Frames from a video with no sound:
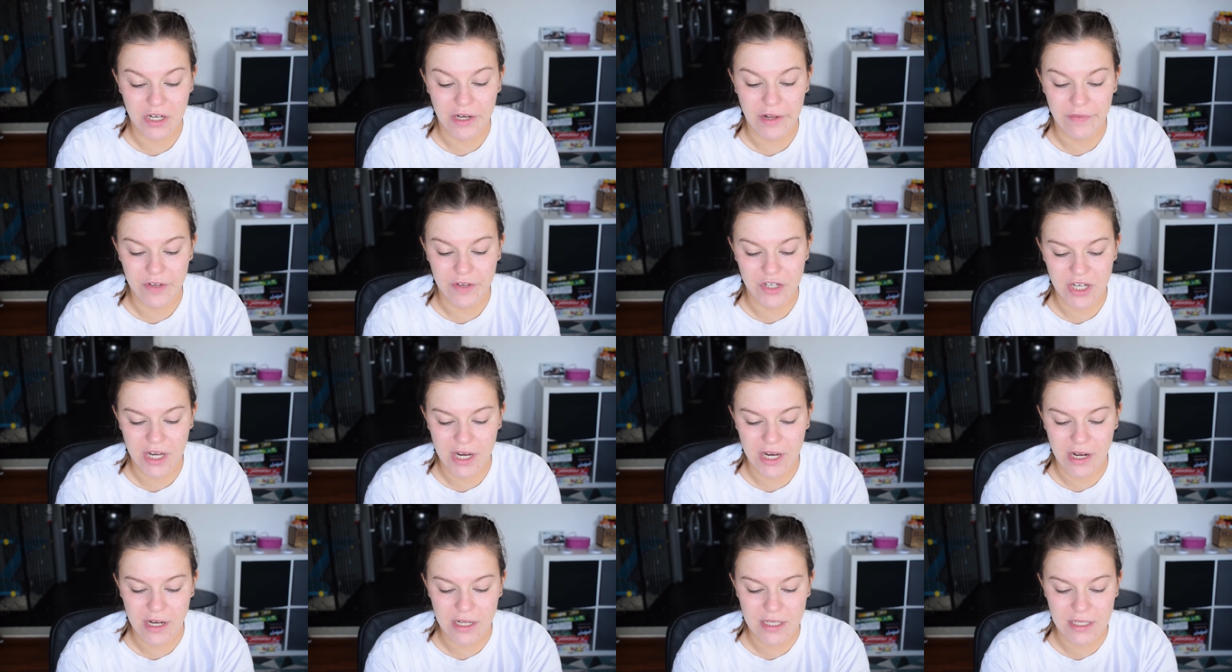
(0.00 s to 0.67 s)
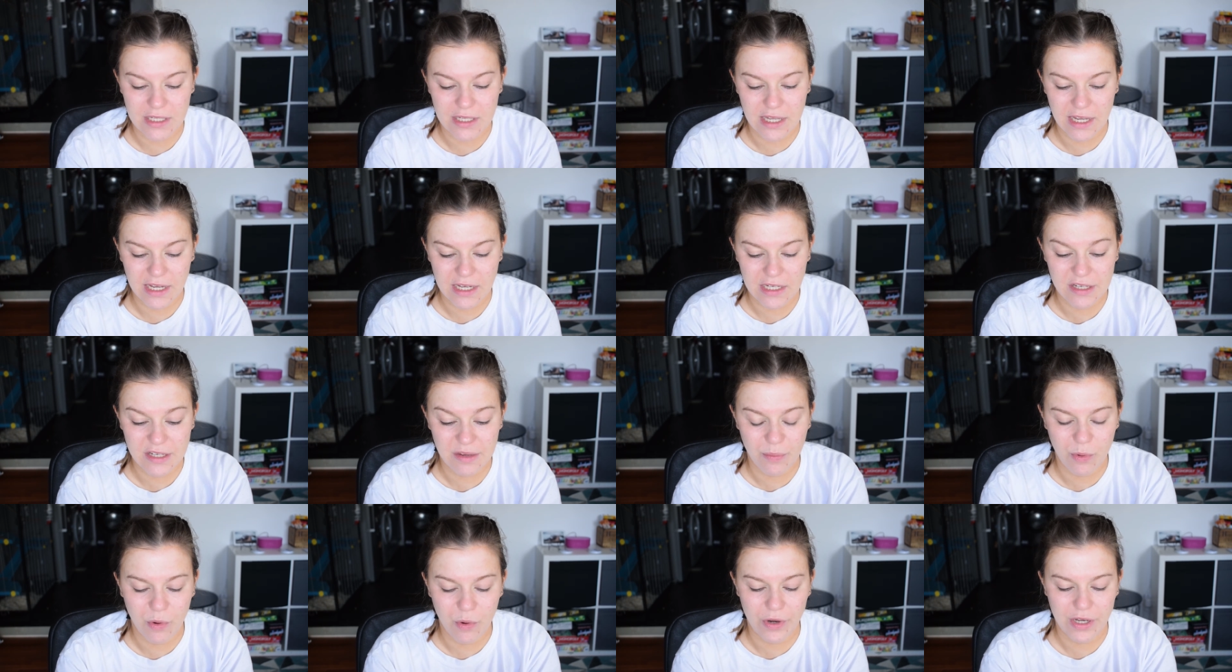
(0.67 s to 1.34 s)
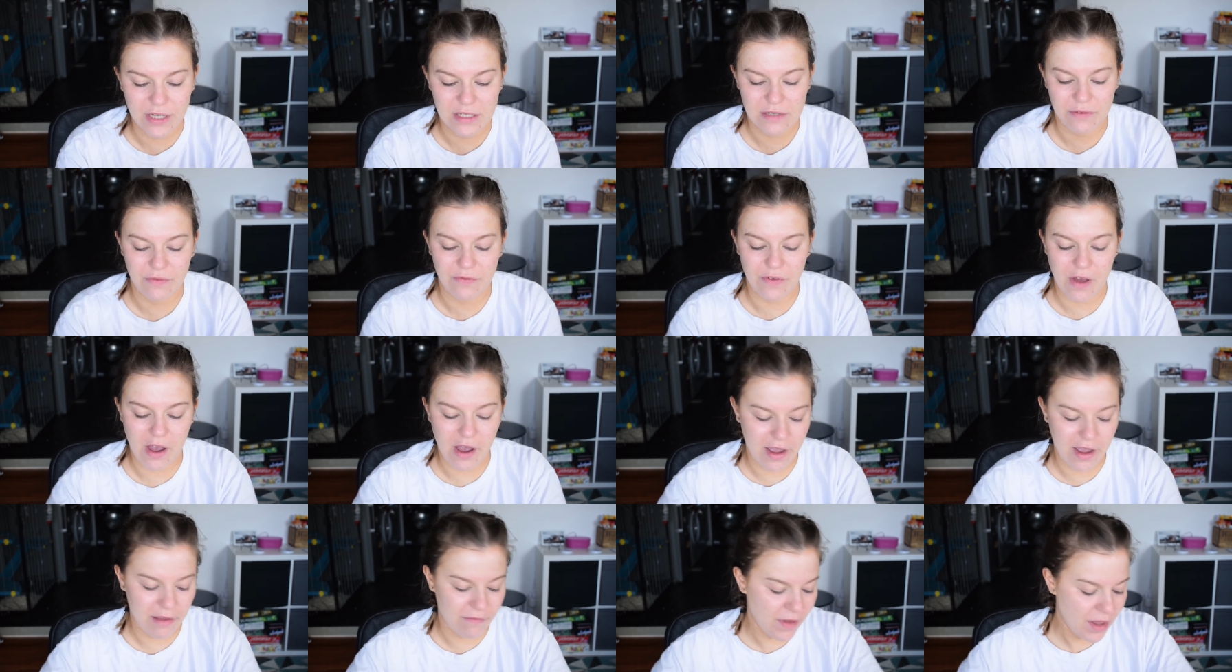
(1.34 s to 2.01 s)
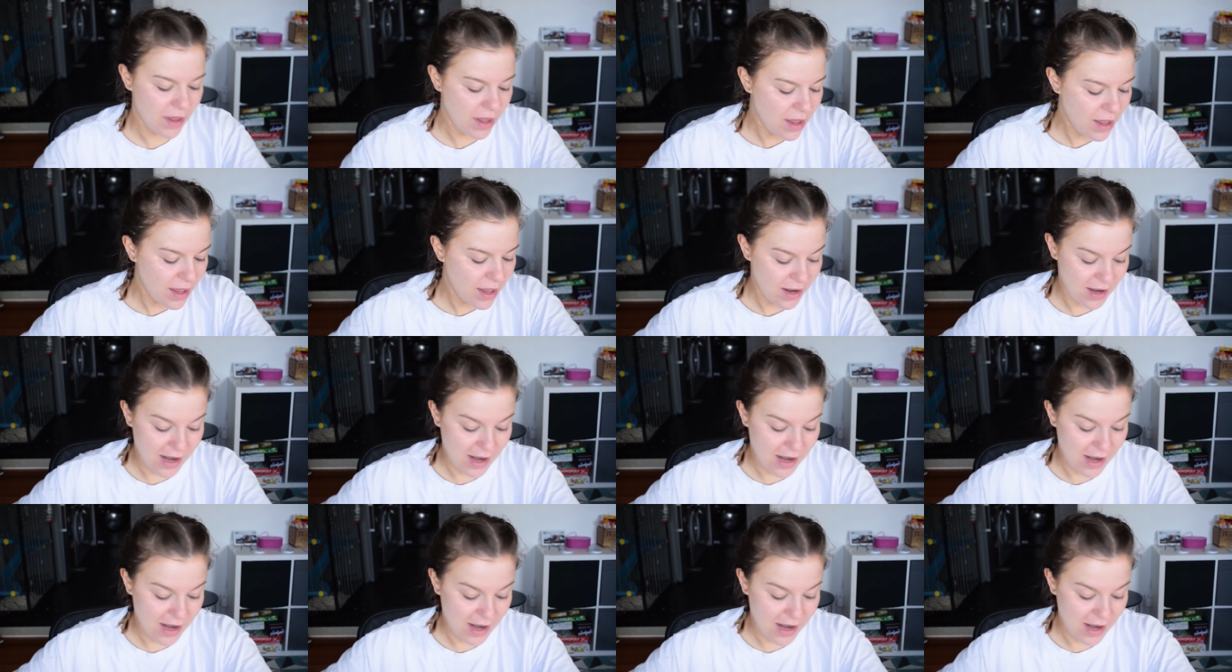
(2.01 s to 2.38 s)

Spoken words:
in the shade 6.5.